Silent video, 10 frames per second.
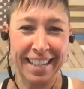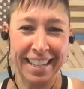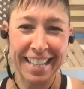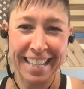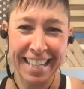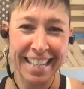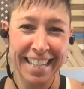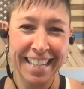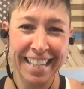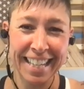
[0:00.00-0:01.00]

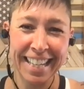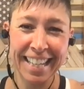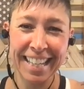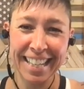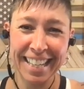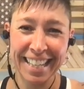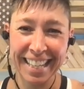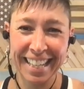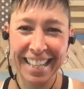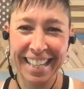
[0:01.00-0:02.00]

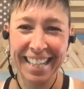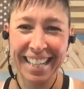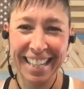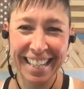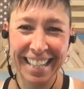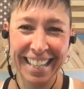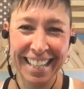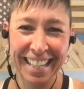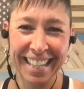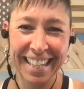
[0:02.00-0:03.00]

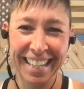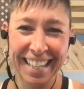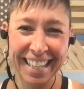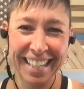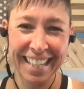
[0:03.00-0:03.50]
[no speech]